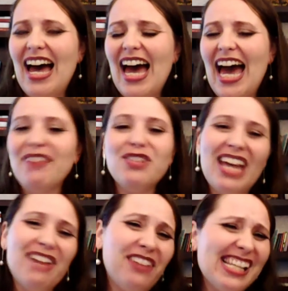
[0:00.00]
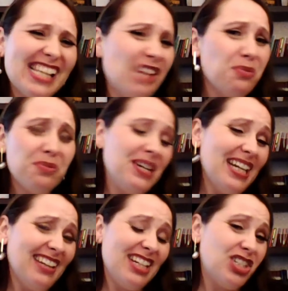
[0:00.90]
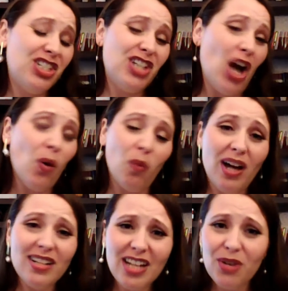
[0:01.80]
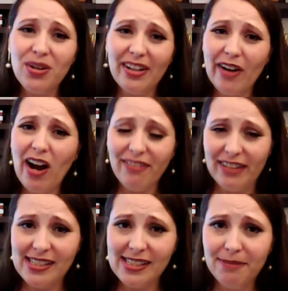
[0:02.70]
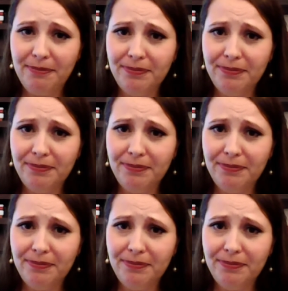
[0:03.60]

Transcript: After that phrase, I really don't want to go to their office.